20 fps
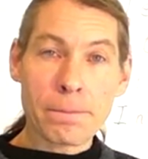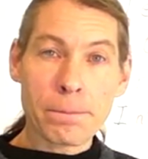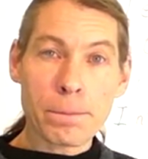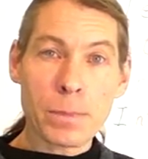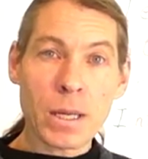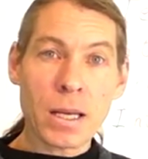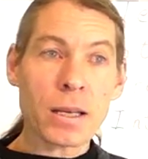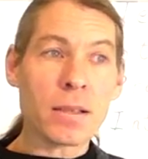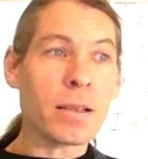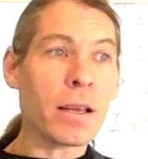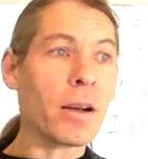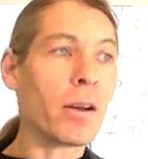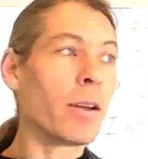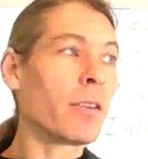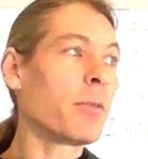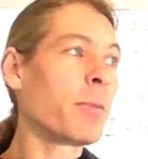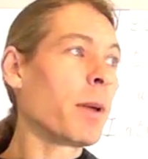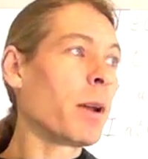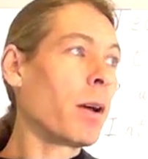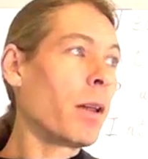because they
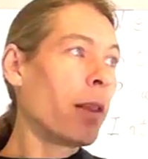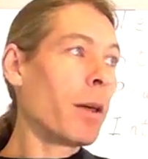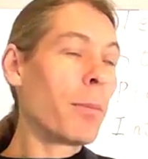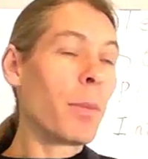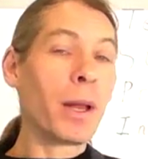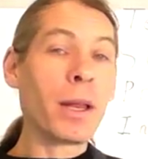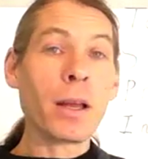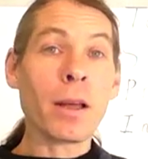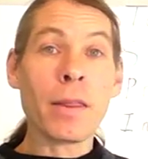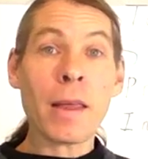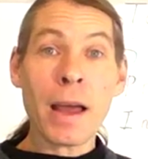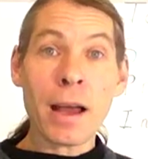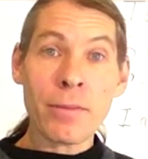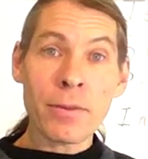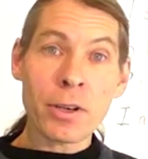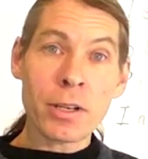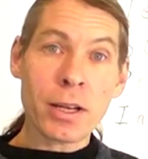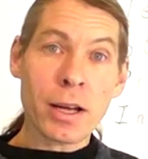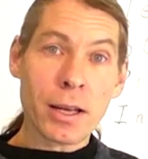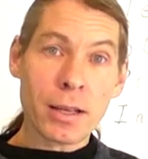don't spend all that money on the
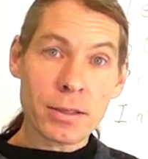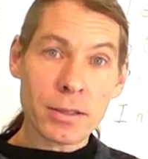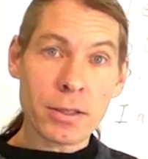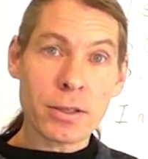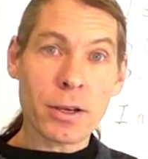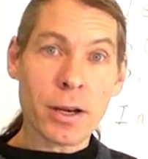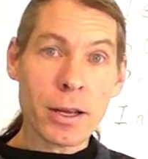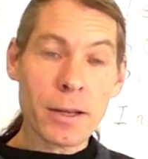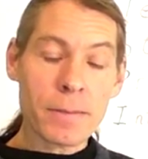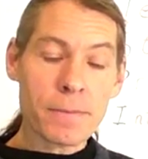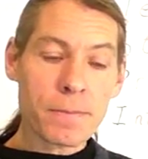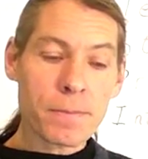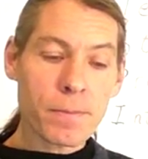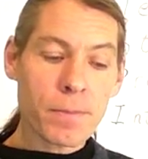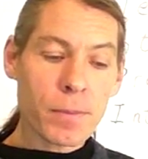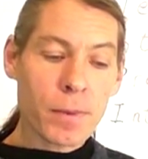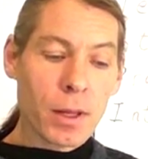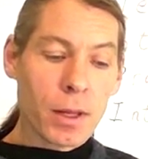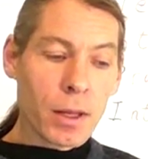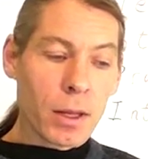advertising, right?
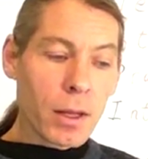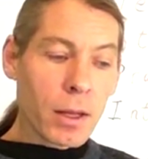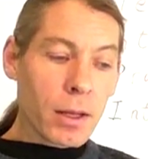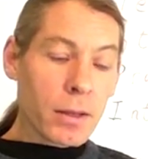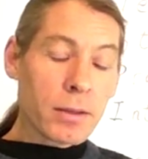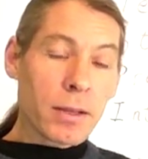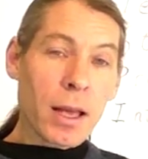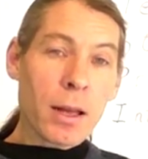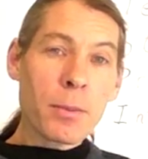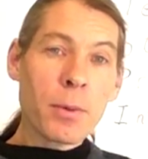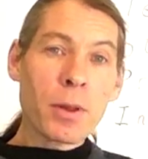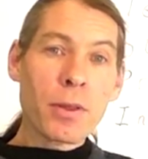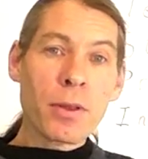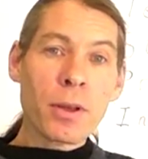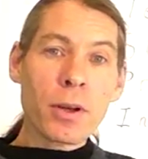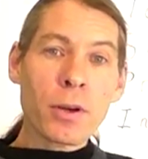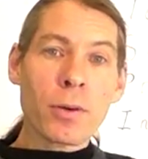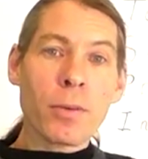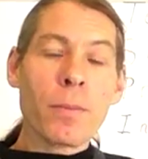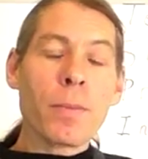Same with
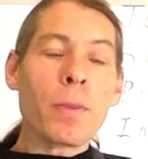you.